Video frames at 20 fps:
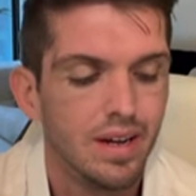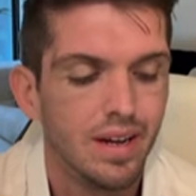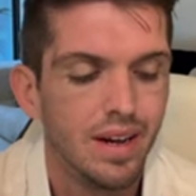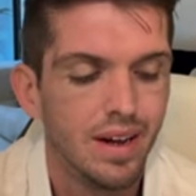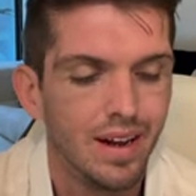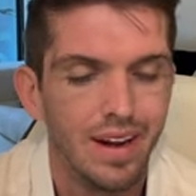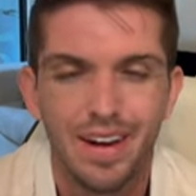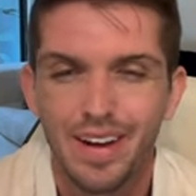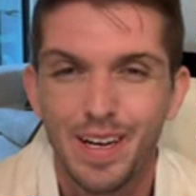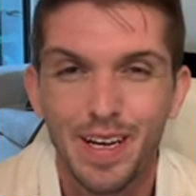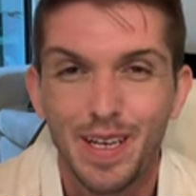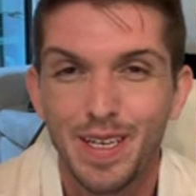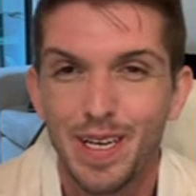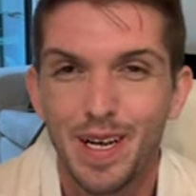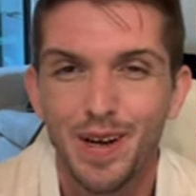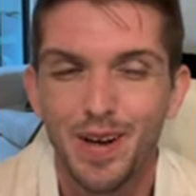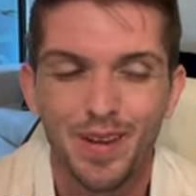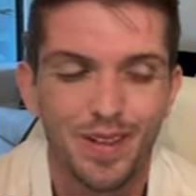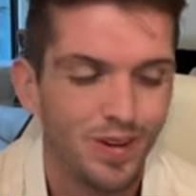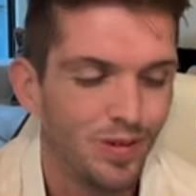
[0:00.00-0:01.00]
I can
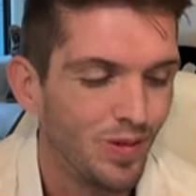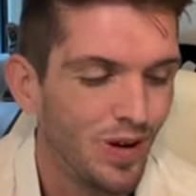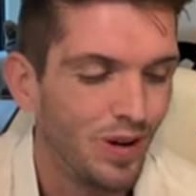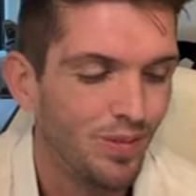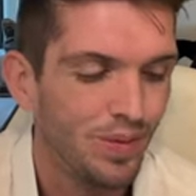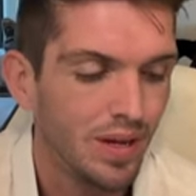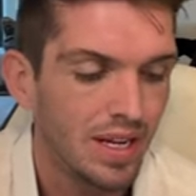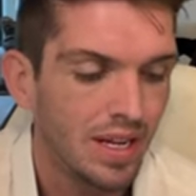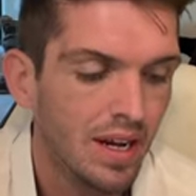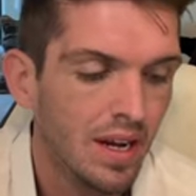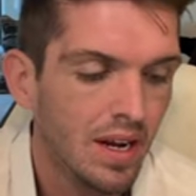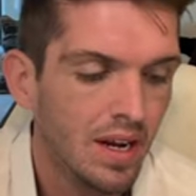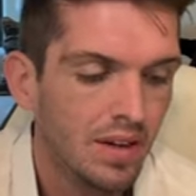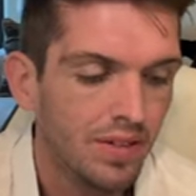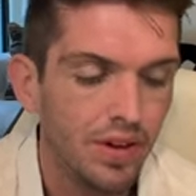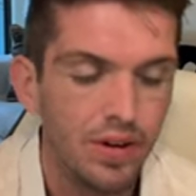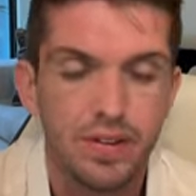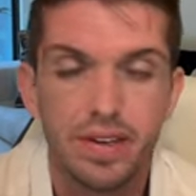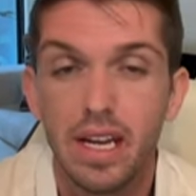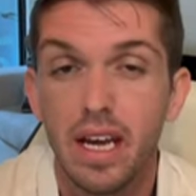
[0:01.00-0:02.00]
tell you there won't be.
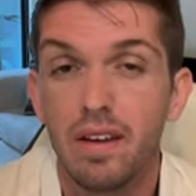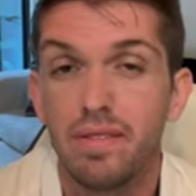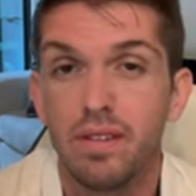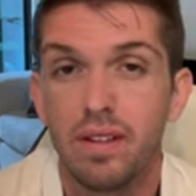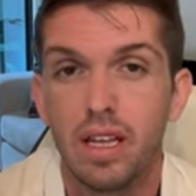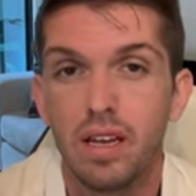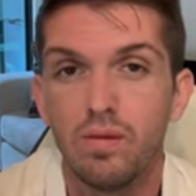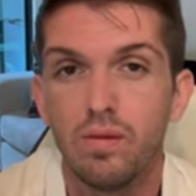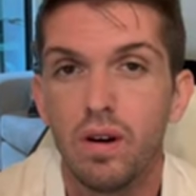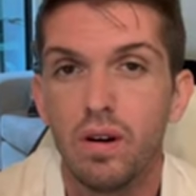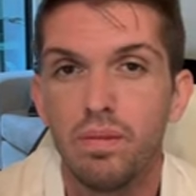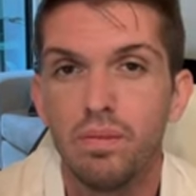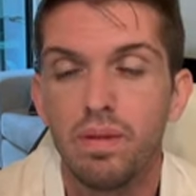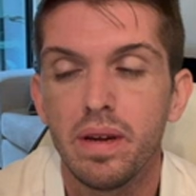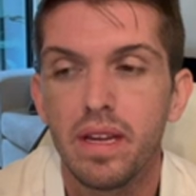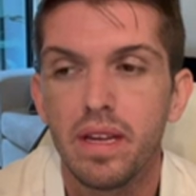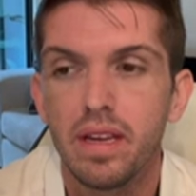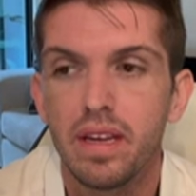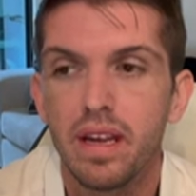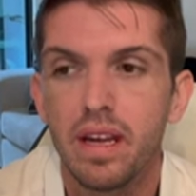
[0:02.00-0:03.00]
There definitely won't
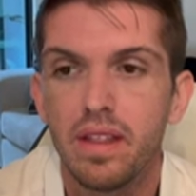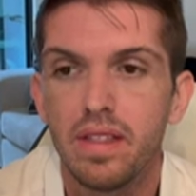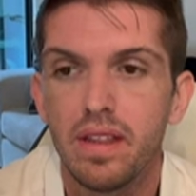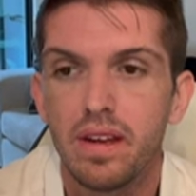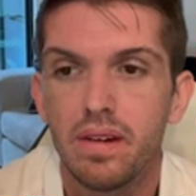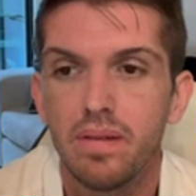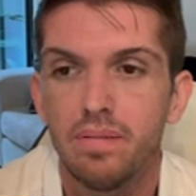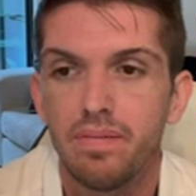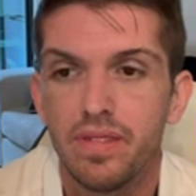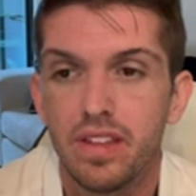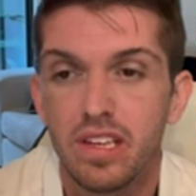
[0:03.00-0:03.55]
be in the